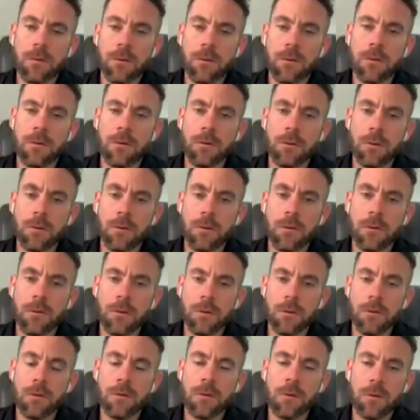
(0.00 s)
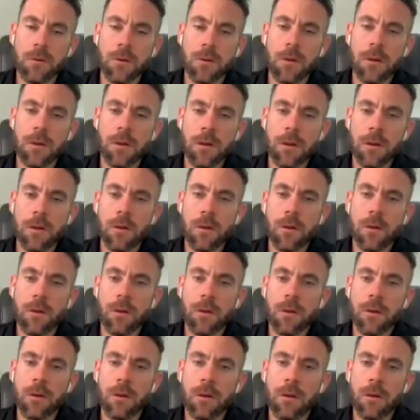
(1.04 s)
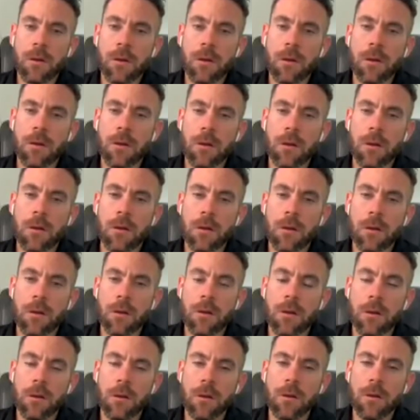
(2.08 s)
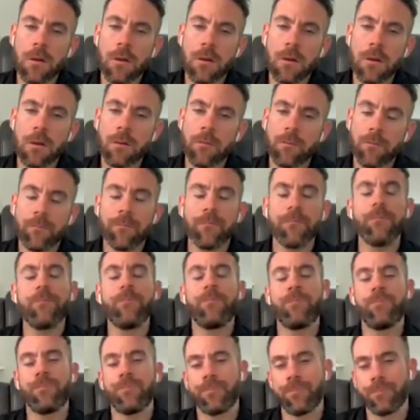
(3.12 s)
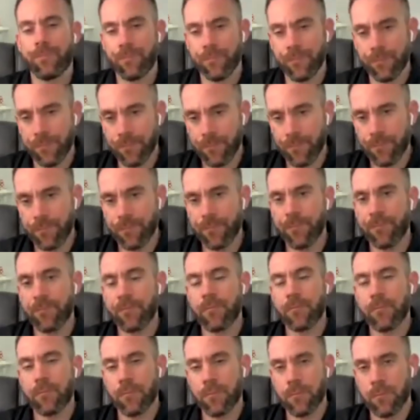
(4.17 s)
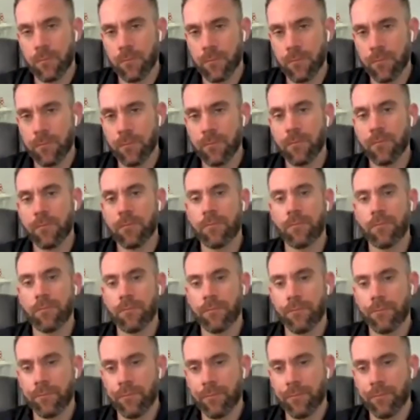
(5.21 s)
No words are spoken by the person on screen.